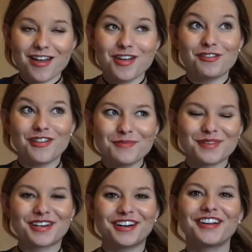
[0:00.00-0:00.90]

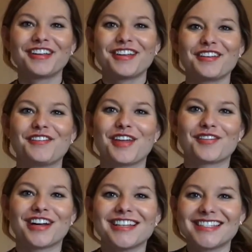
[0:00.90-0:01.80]
November
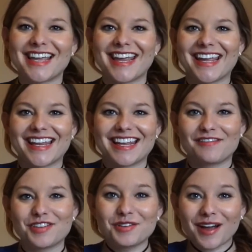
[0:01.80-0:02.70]
favorites. And
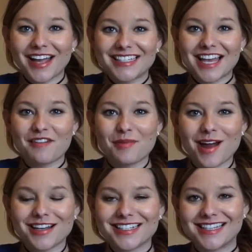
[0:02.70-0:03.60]
if you guys have
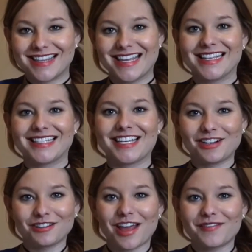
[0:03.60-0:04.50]
products and things that
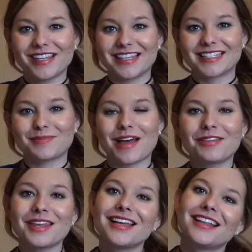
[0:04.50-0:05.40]
you're loving this
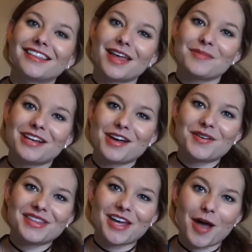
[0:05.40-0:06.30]
month, let me
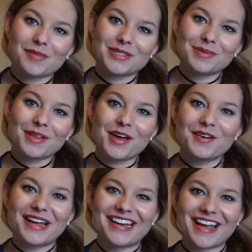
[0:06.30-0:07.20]
know in the comments
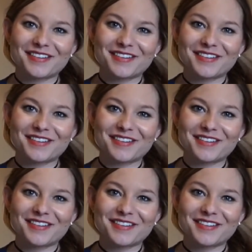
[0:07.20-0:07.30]
below, and